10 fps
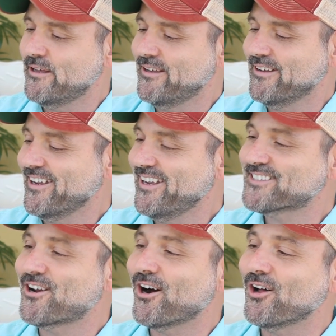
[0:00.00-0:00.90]

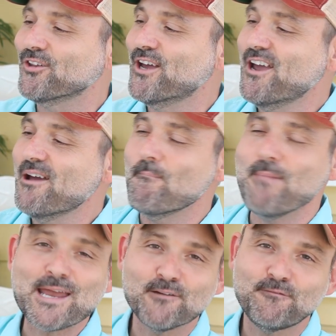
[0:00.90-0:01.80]
it's called
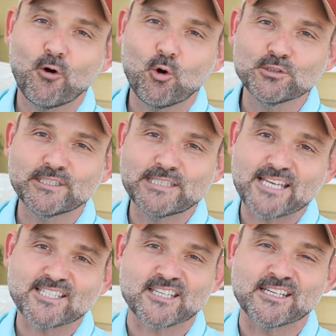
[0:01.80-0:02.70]
Manifold
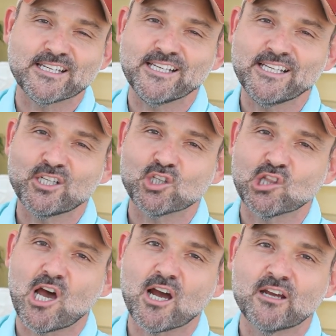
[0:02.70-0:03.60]
Destiny. Good
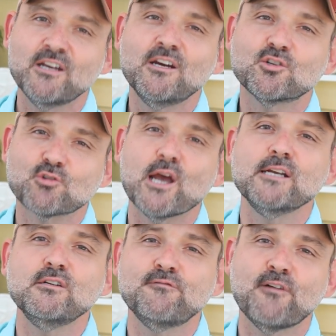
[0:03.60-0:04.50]
luck
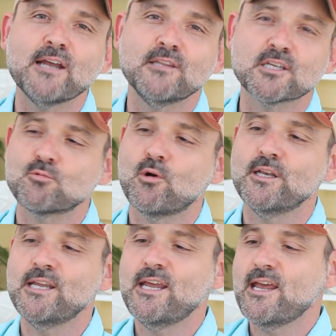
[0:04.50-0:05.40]
trying to find this
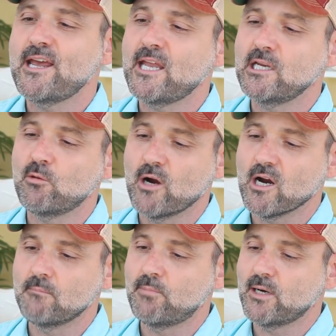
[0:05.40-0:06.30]
one
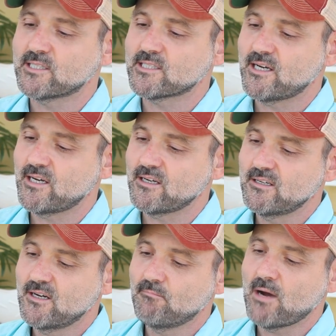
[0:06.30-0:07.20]
anywhere, but uh,
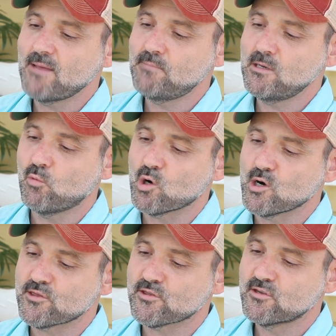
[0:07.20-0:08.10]
might be
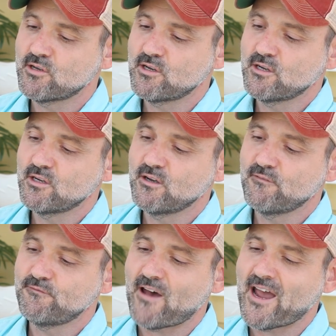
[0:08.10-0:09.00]
worth
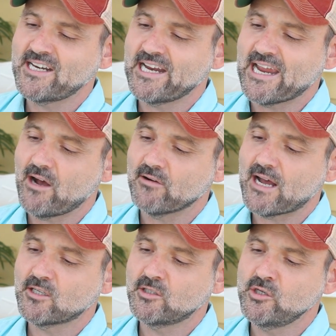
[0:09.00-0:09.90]
finding out
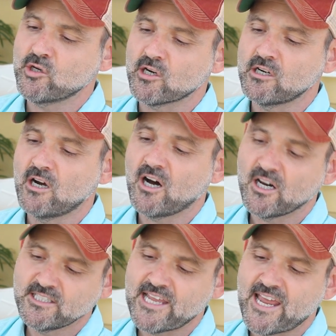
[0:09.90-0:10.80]
how to do your
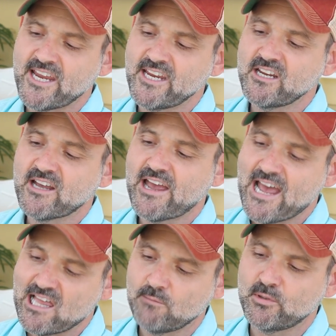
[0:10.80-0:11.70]
Hyundai
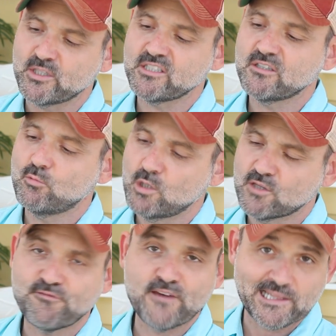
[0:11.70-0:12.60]
halibut
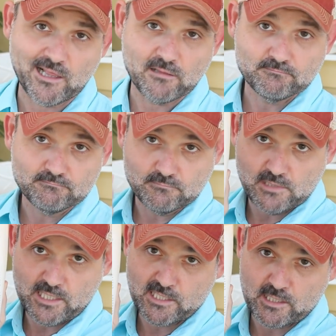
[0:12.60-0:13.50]
with fennel.
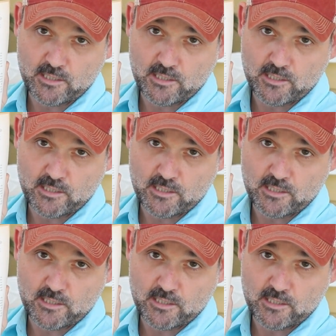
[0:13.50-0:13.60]
It's in